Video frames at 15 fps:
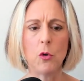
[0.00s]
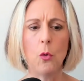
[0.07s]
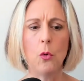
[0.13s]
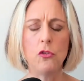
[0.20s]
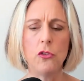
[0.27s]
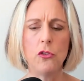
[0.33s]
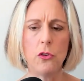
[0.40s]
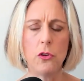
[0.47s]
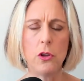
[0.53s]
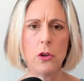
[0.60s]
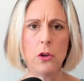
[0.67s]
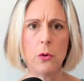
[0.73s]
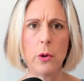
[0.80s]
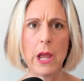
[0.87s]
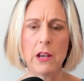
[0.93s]
or do
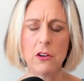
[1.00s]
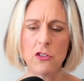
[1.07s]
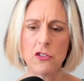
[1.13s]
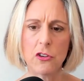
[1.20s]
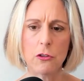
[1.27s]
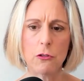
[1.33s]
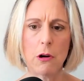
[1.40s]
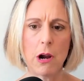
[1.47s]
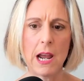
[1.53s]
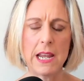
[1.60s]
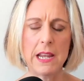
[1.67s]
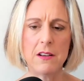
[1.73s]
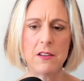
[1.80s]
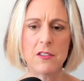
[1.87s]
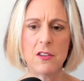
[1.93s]
you
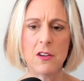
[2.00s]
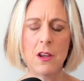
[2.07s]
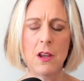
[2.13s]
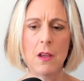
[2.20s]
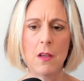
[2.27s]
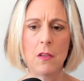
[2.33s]
integrate